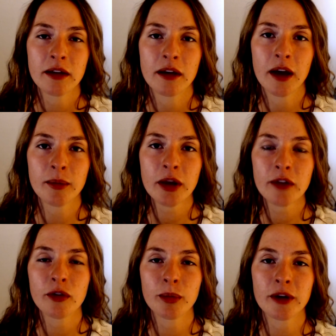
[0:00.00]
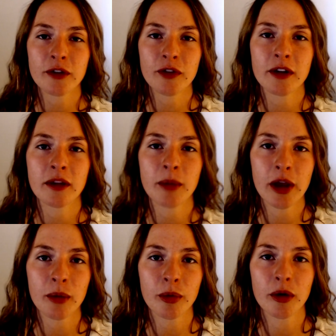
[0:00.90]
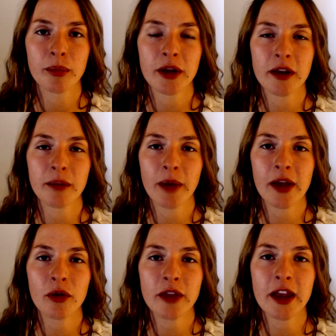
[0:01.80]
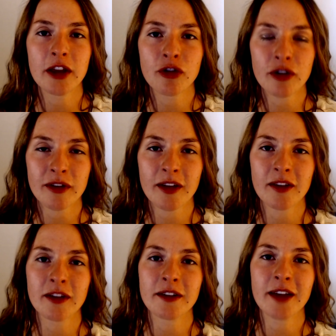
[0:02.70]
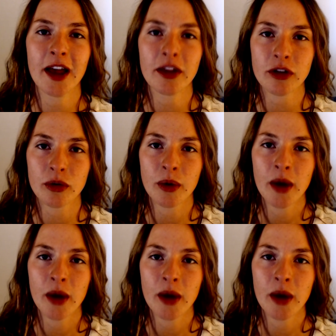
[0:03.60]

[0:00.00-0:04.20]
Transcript: I'm not super interested in the makeup world, but my only interest is to tell you